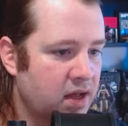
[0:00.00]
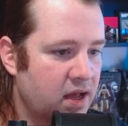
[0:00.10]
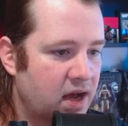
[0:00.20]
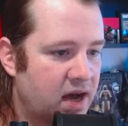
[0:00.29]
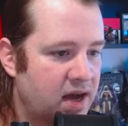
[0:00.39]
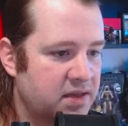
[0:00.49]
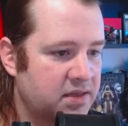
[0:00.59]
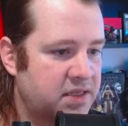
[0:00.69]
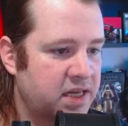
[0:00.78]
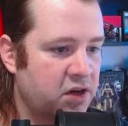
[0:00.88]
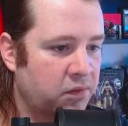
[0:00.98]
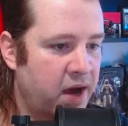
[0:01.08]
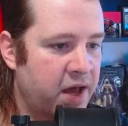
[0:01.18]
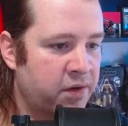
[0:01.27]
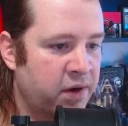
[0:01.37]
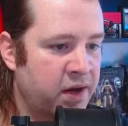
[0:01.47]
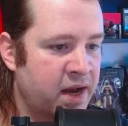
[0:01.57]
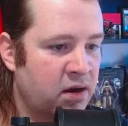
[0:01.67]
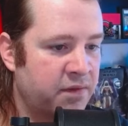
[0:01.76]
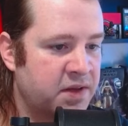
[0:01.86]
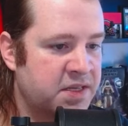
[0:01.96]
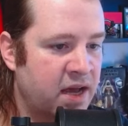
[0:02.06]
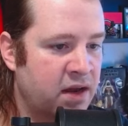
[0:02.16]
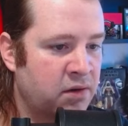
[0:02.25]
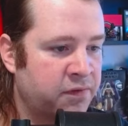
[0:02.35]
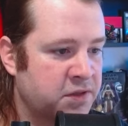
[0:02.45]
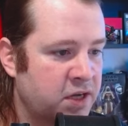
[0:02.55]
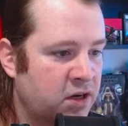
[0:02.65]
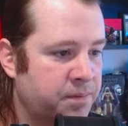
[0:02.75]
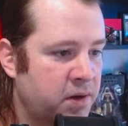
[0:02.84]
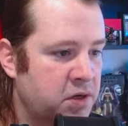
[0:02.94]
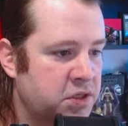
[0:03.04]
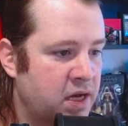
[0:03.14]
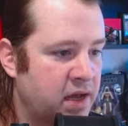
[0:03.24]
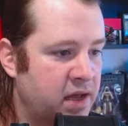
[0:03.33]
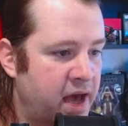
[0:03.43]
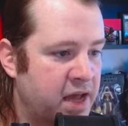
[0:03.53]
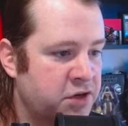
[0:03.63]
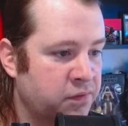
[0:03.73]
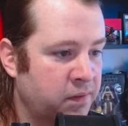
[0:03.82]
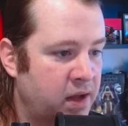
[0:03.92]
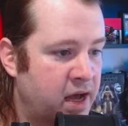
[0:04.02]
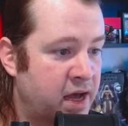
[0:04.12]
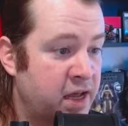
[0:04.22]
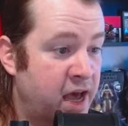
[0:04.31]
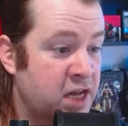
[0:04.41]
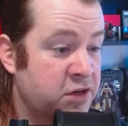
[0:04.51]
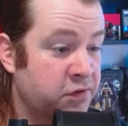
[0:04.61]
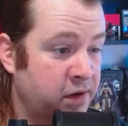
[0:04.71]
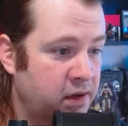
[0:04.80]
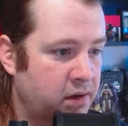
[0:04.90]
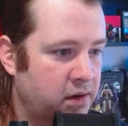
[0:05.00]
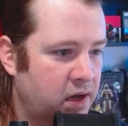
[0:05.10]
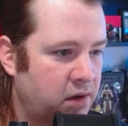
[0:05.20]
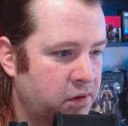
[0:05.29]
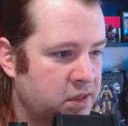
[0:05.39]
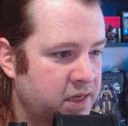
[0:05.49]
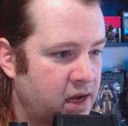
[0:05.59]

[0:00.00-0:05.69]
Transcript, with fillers: uh, senior writer and narrative designer for Sucker Punch, uh, Ad, uh, Ad, uh what is it?